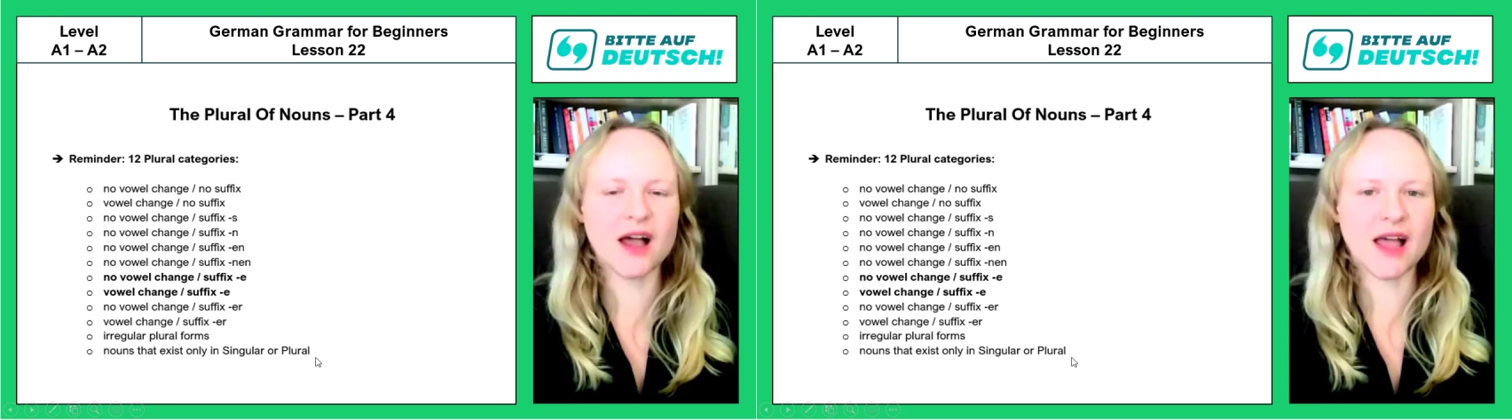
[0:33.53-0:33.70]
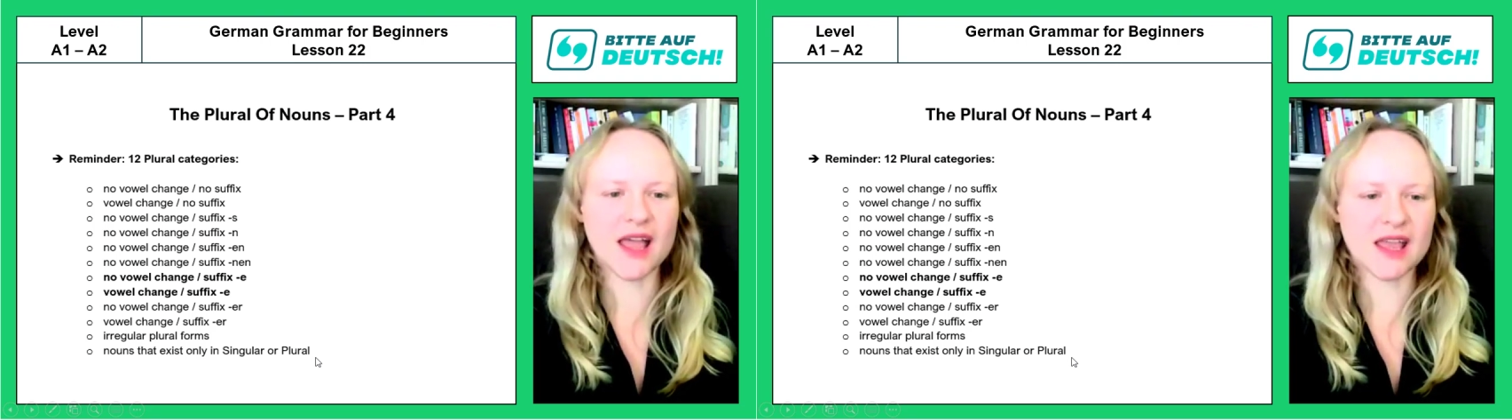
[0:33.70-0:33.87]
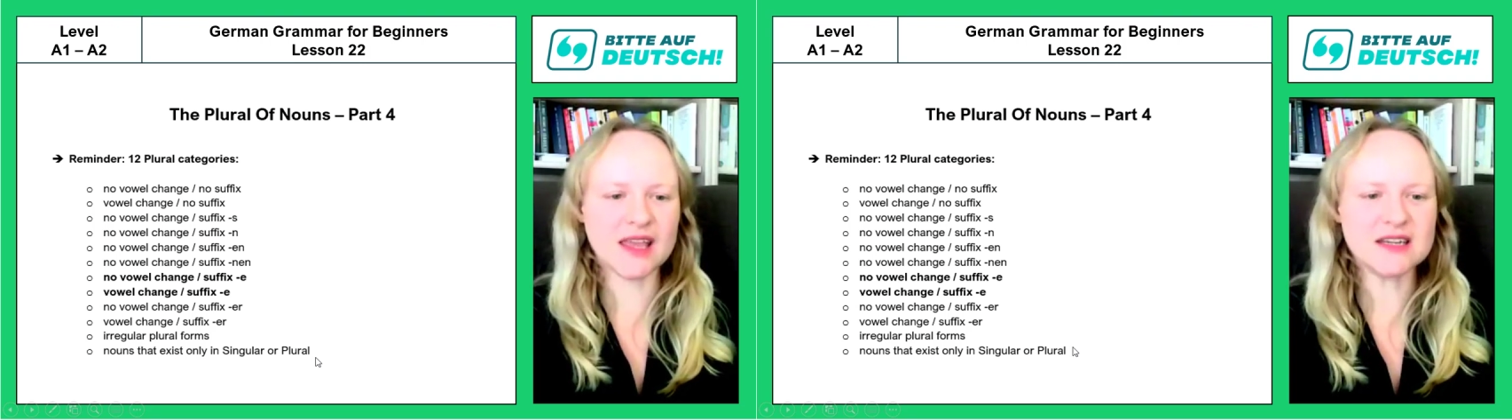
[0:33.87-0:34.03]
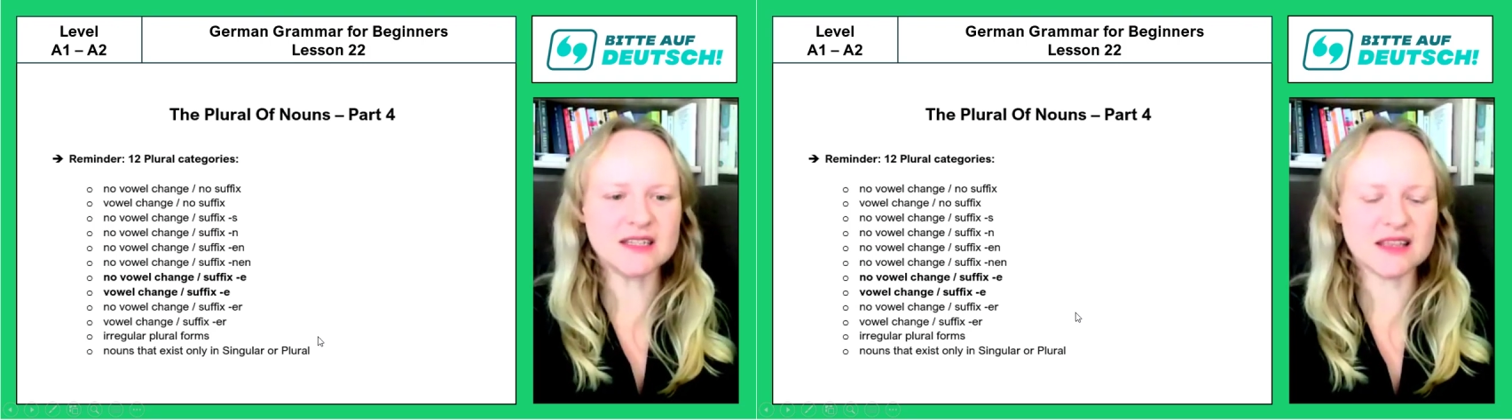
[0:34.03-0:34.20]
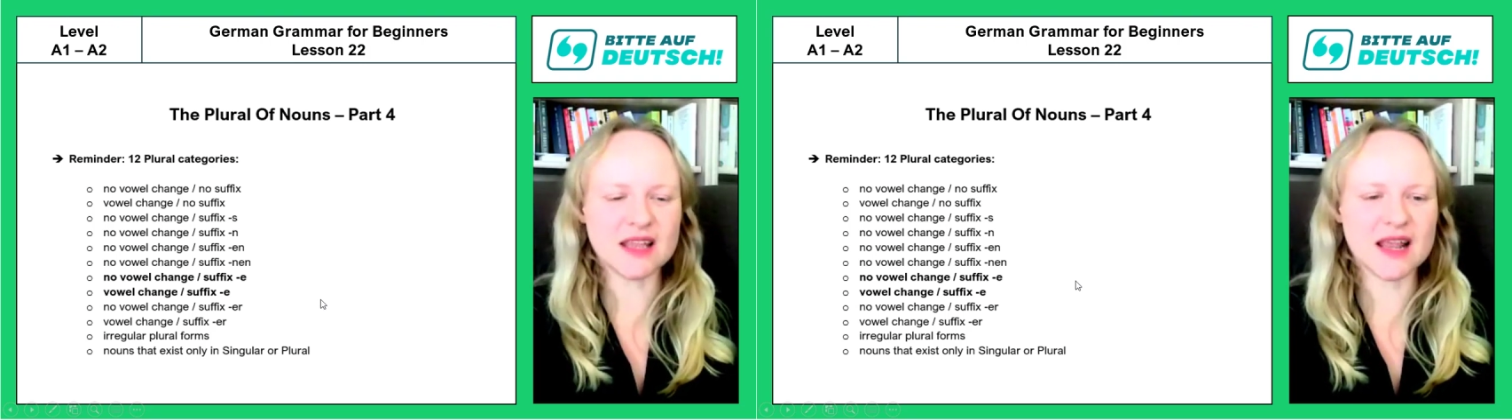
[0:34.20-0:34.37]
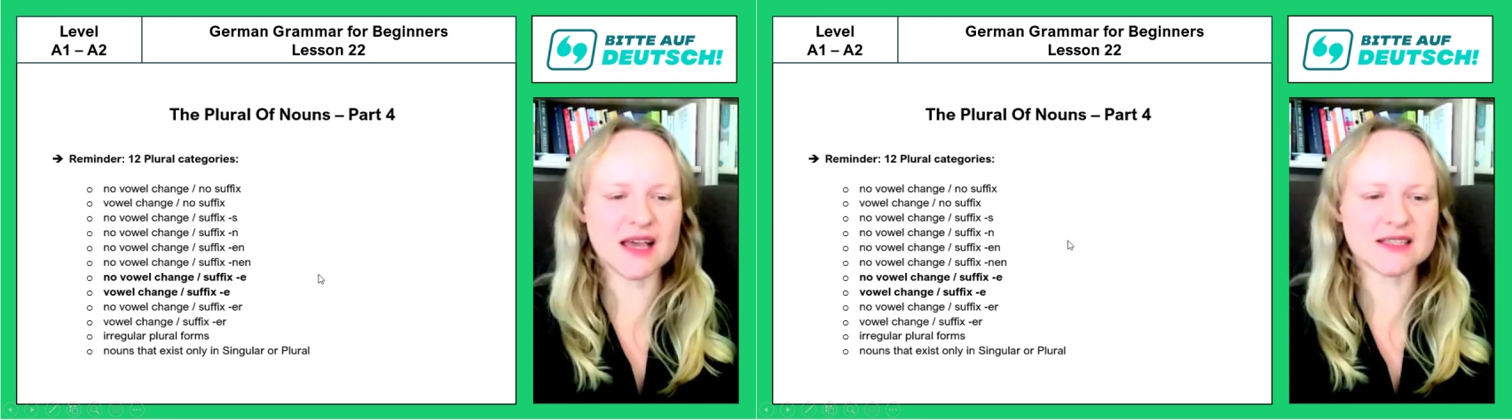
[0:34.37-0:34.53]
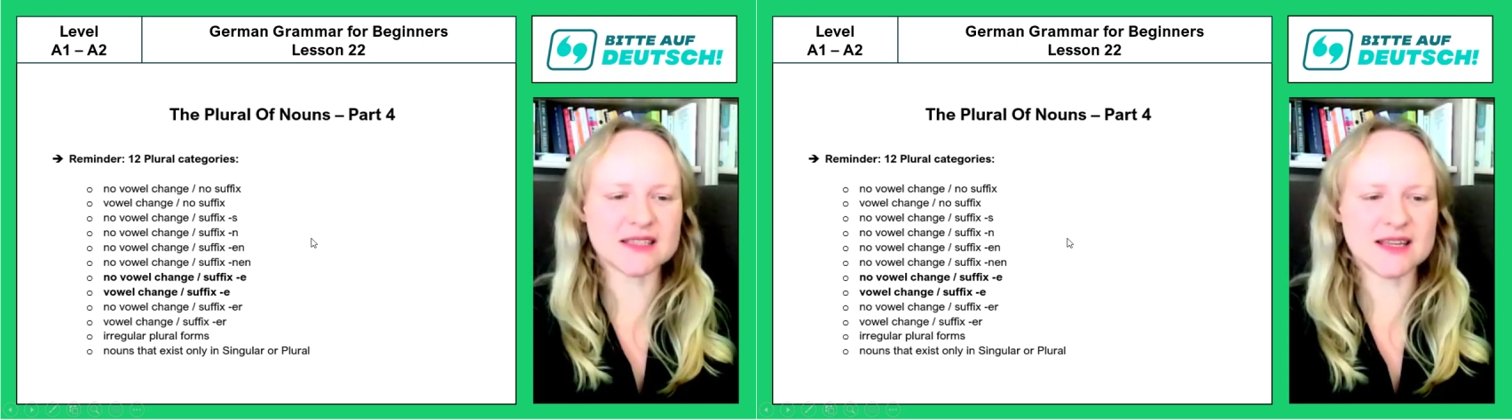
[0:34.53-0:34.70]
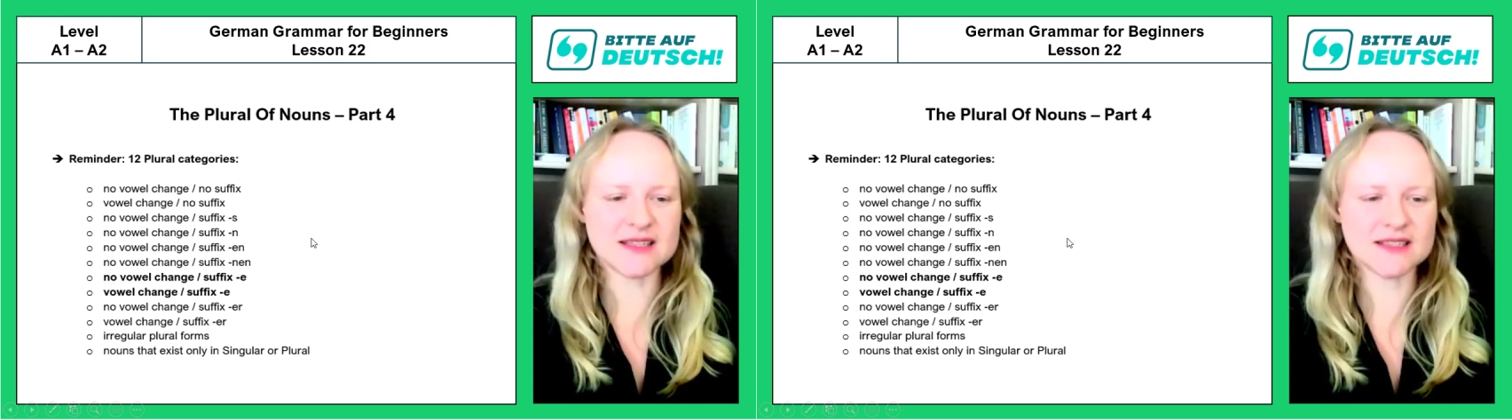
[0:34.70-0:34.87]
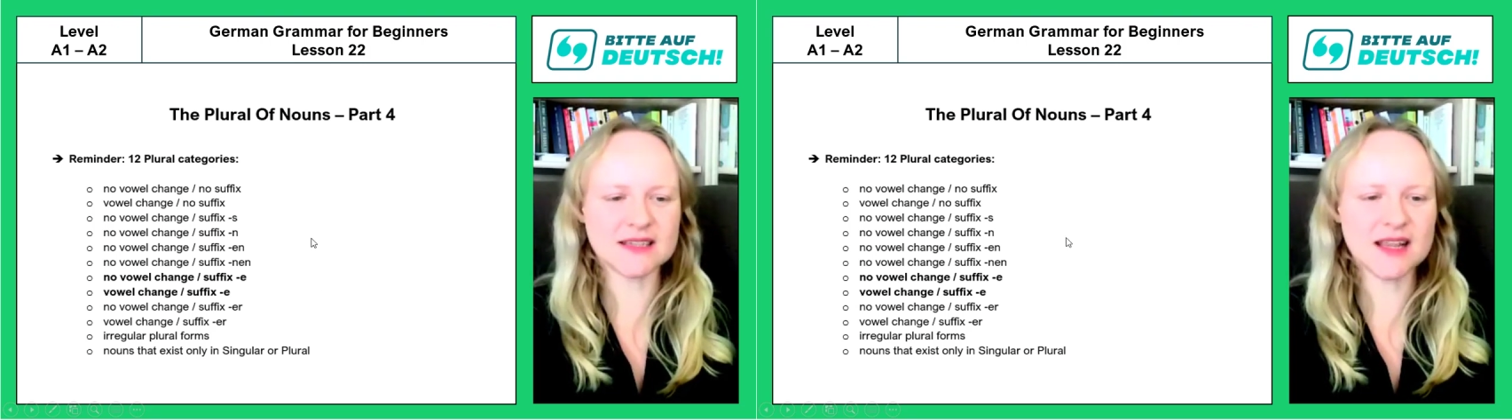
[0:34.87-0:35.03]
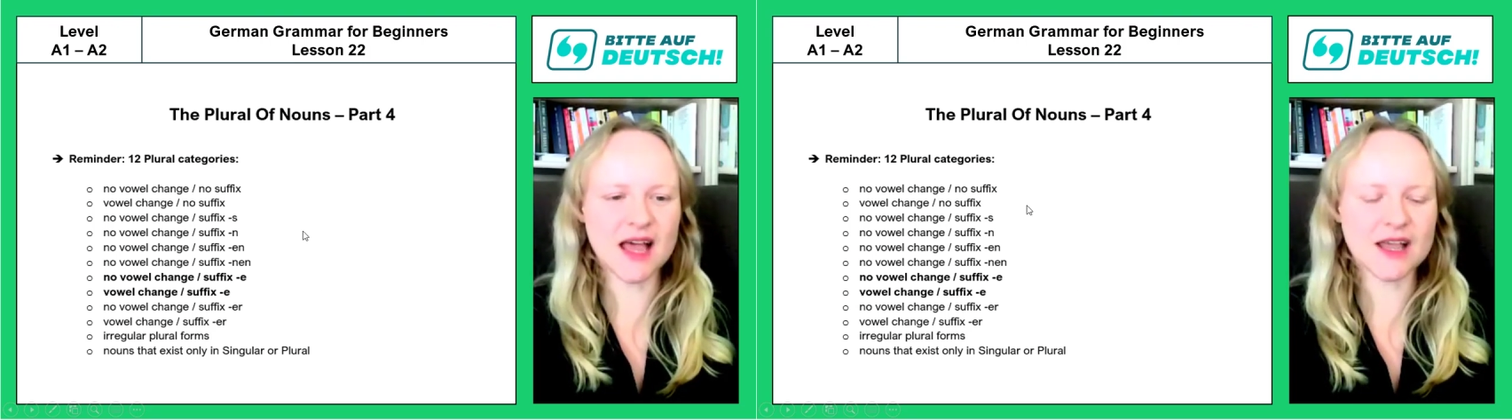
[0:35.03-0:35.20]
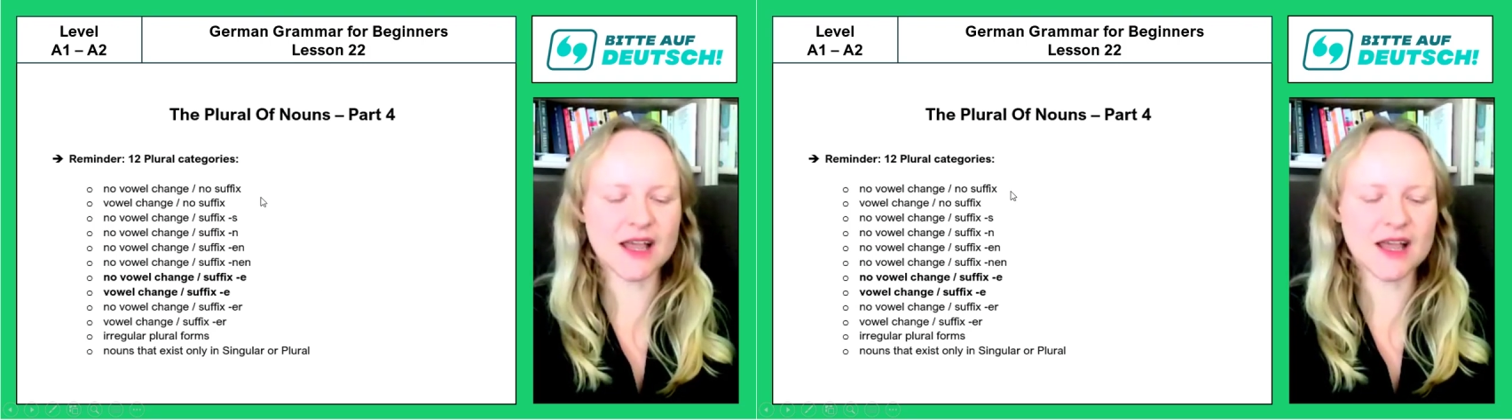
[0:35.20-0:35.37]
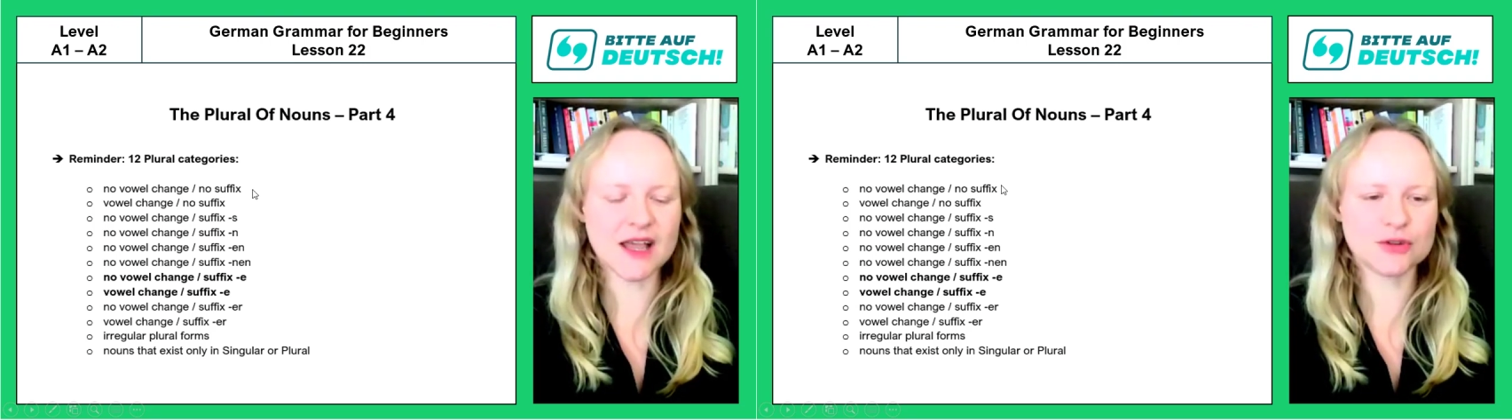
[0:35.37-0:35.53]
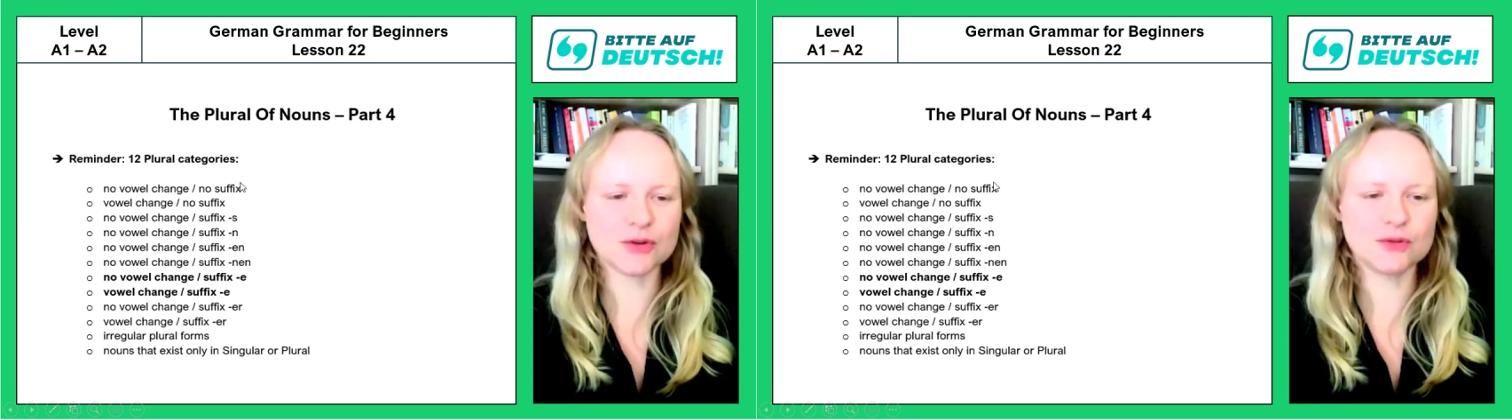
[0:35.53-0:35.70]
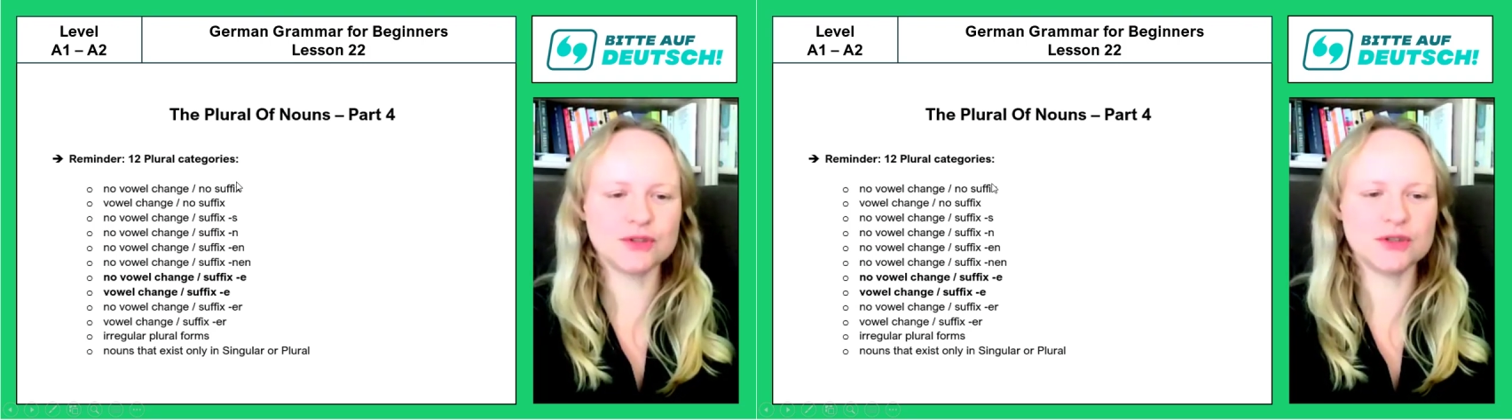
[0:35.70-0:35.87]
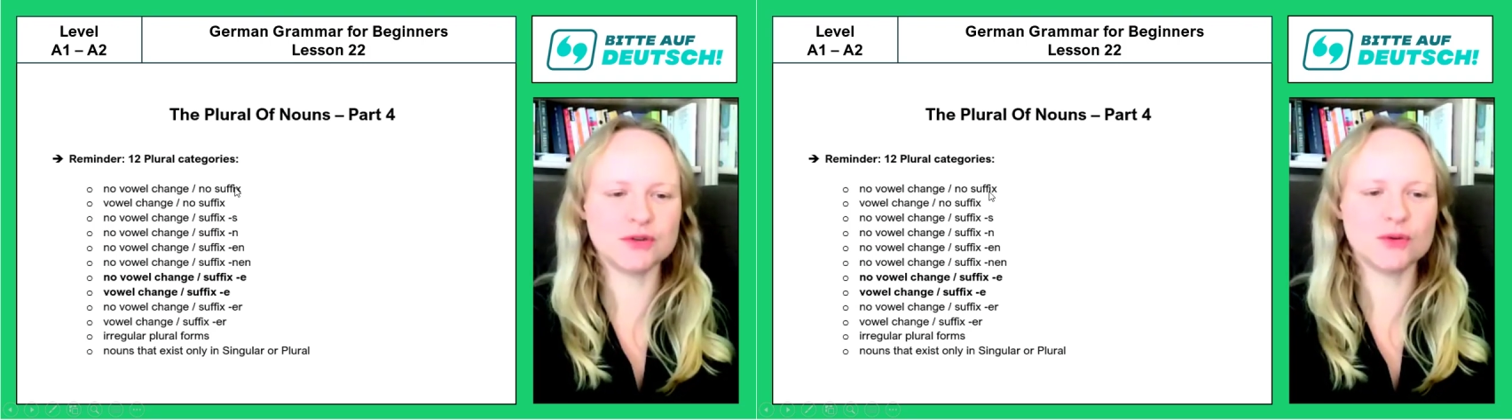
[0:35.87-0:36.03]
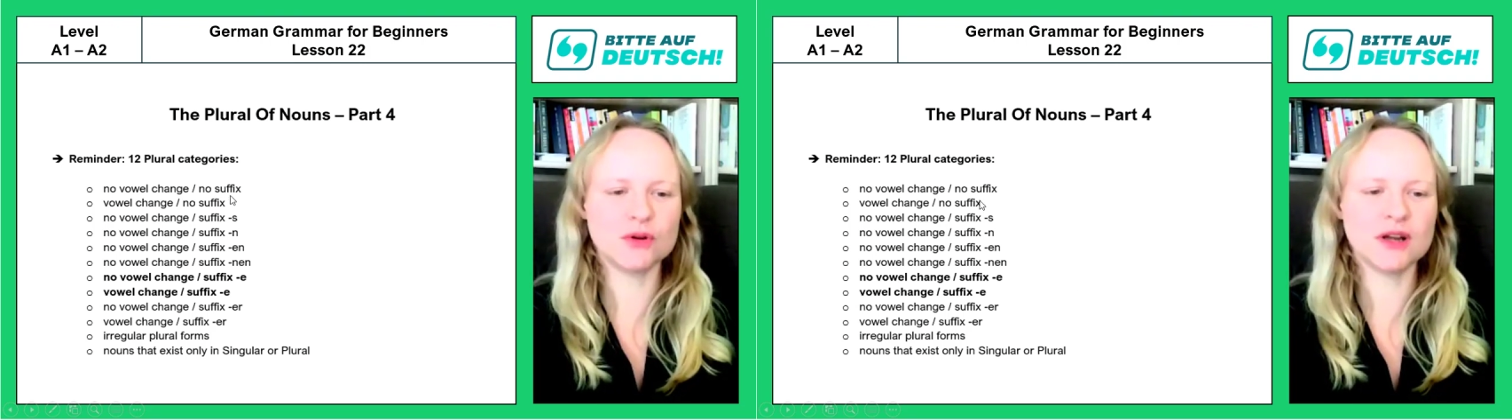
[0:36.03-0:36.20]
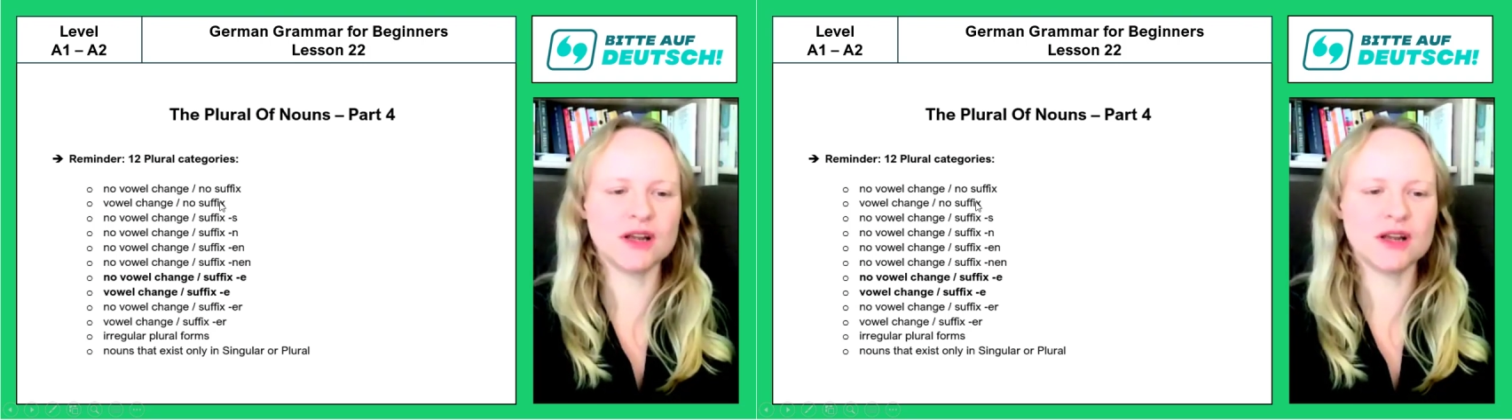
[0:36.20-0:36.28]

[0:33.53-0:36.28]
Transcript: and in the last lesson I showed you